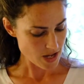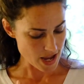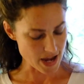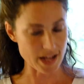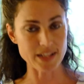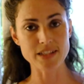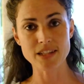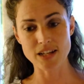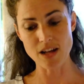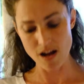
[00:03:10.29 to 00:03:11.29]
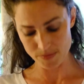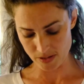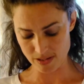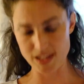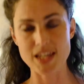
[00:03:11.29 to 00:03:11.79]
And
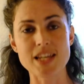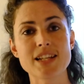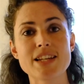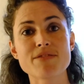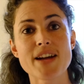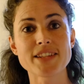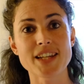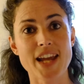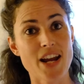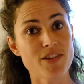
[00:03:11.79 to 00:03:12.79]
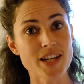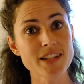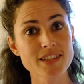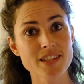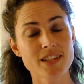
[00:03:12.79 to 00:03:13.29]
after the lymphatic
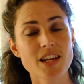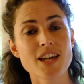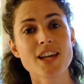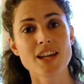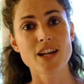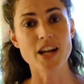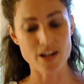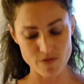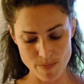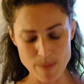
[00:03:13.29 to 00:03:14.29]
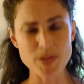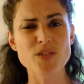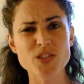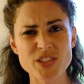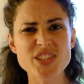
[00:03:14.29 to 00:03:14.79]
areas, remember you've got